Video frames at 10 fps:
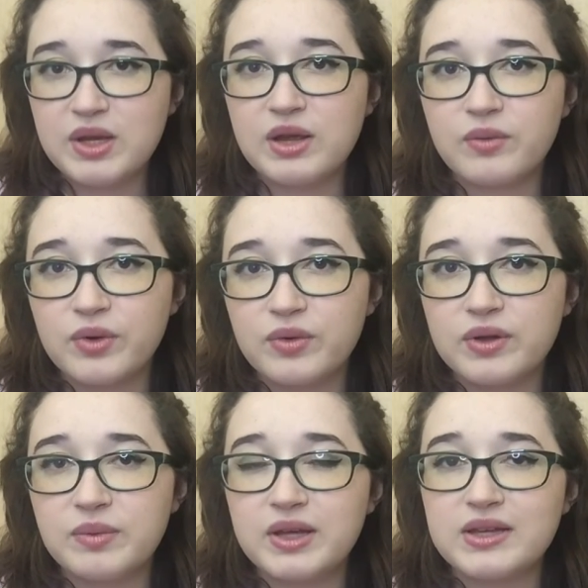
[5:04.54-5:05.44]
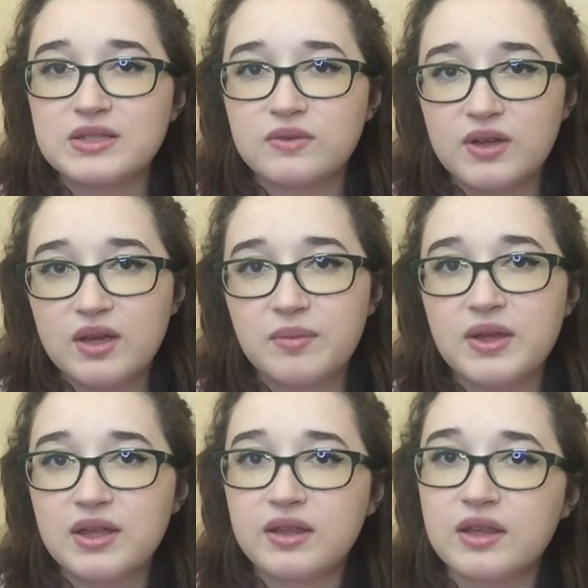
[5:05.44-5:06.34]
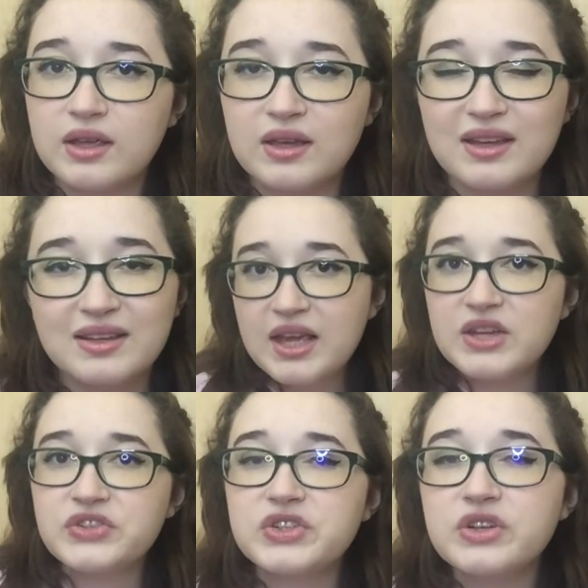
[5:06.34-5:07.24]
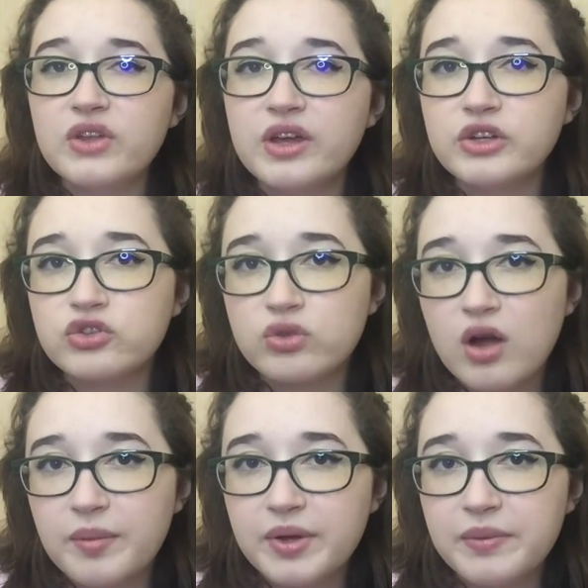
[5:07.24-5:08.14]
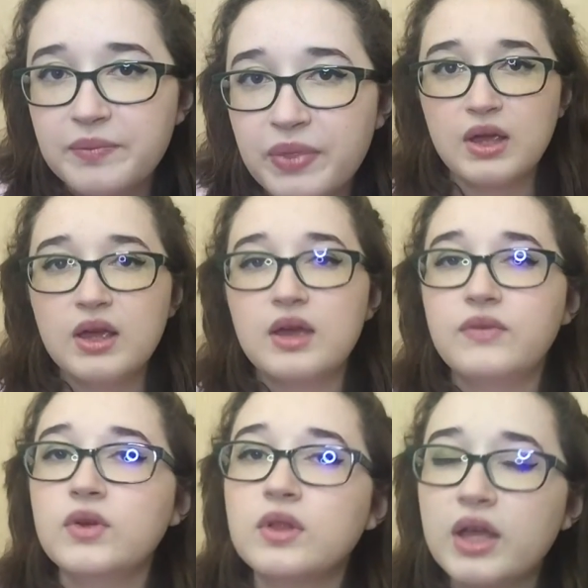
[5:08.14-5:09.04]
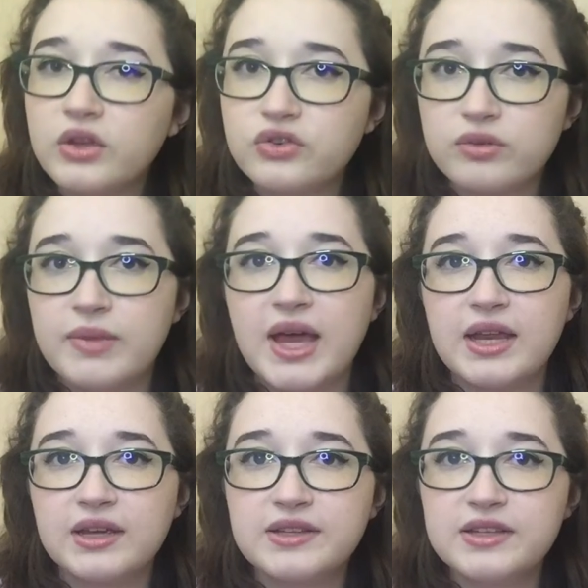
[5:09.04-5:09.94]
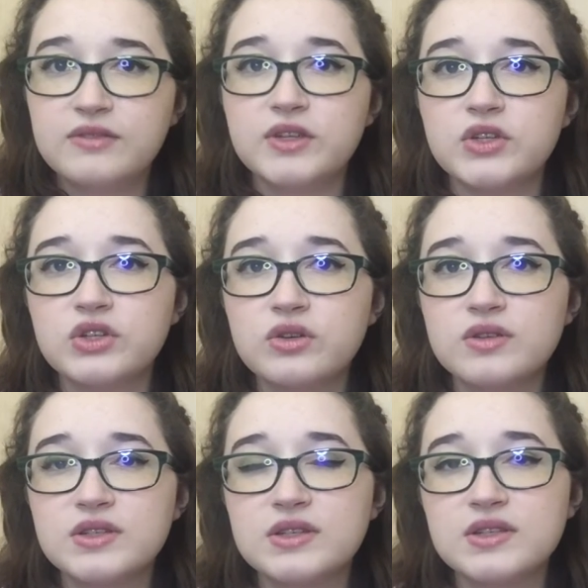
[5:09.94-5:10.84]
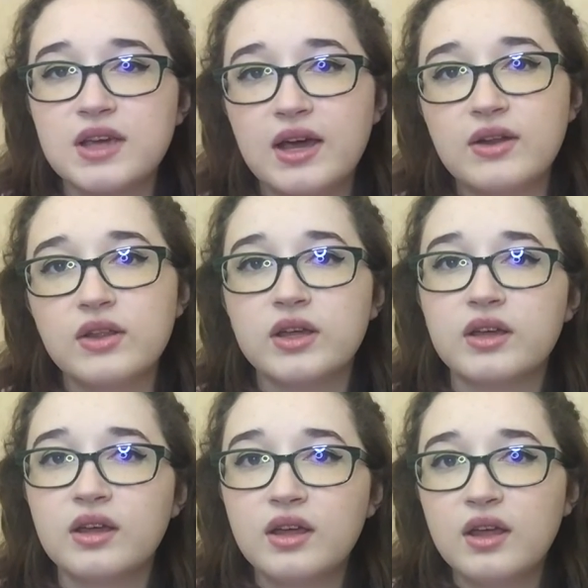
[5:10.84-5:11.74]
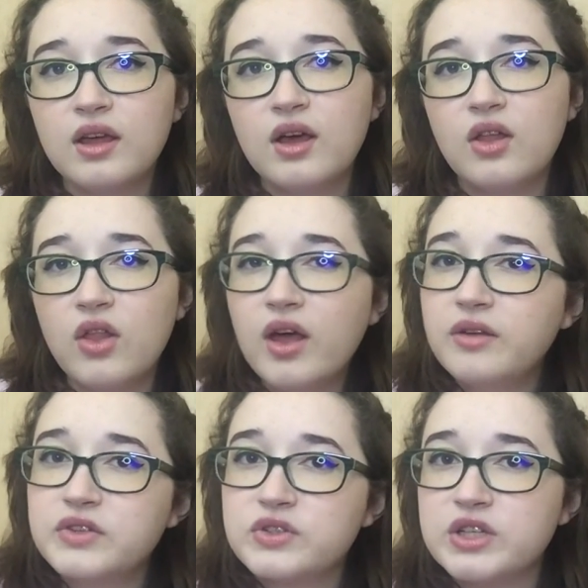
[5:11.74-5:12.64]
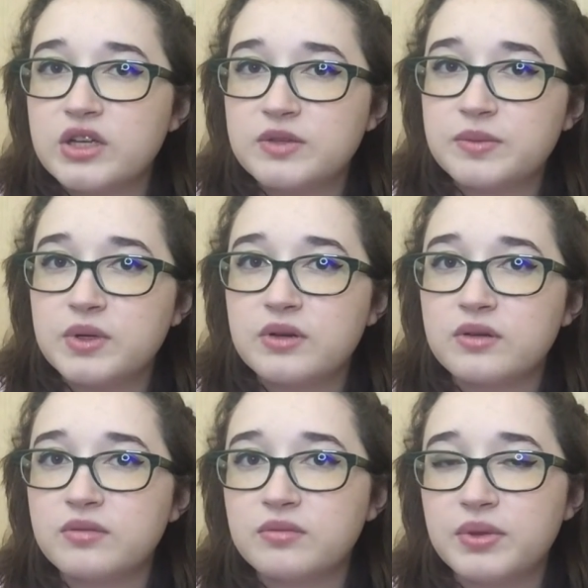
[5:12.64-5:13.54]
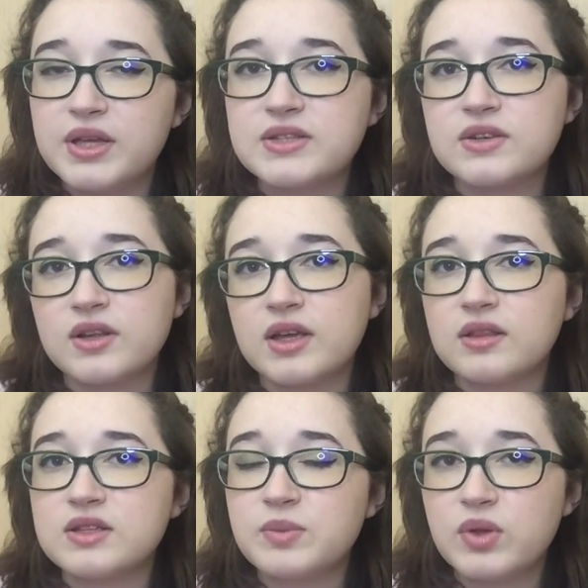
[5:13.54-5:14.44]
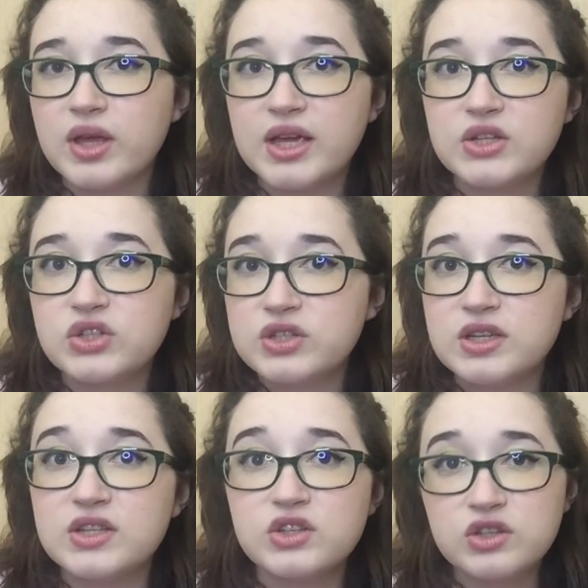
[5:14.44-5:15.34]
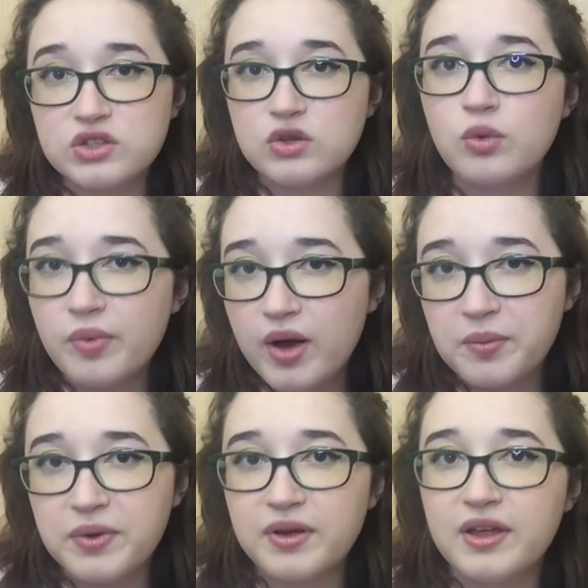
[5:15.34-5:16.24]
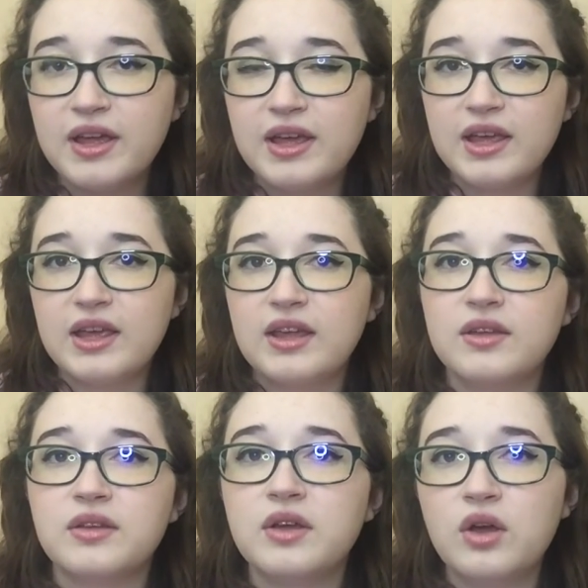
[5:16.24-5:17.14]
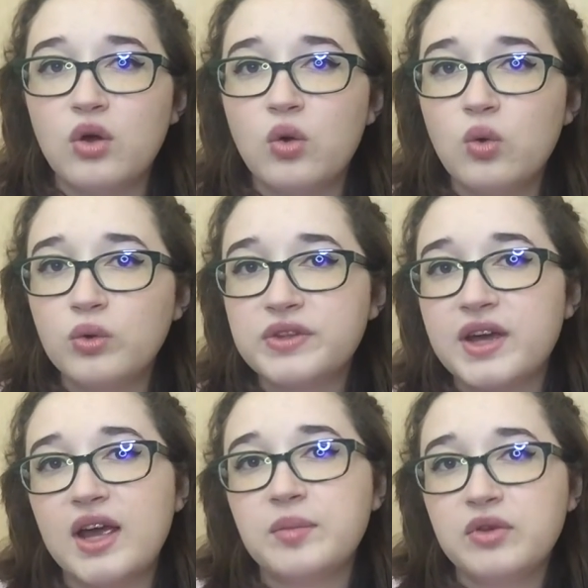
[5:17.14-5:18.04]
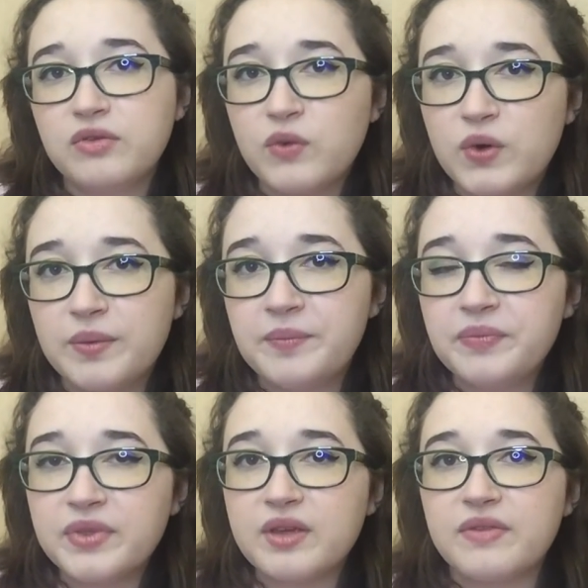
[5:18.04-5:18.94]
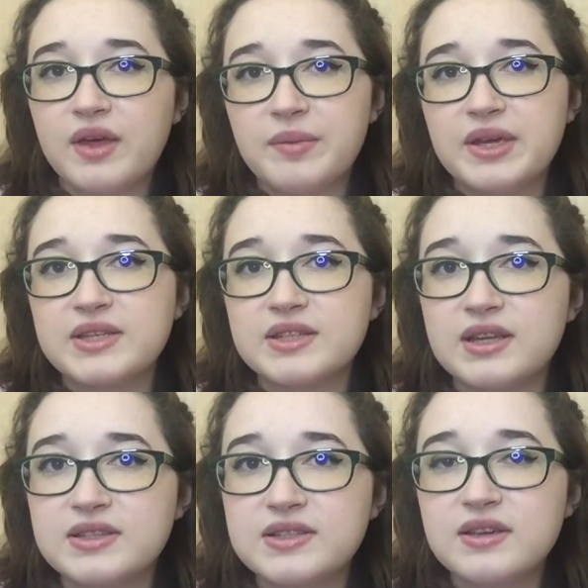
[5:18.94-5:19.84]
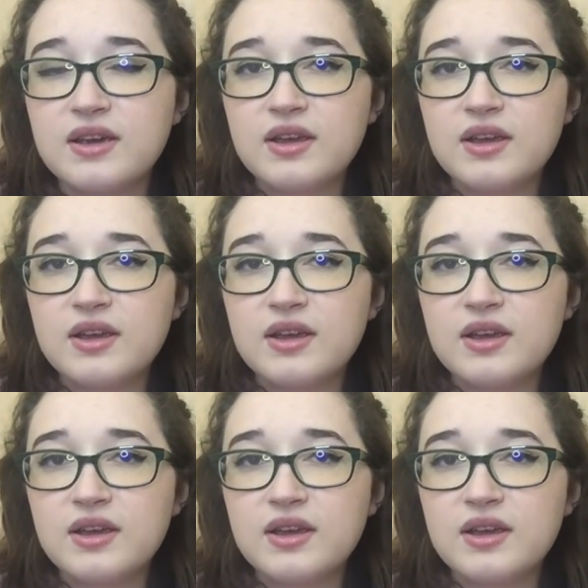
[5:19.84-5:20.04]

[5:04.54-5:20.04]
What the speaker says: being ruined because of him, and like it's just a lot of drama. If you like dramatic TV shows, this is kind of like a lot of Shakespeare plays are like this, but like it's just soap opera in old-timey form, if that makes sense.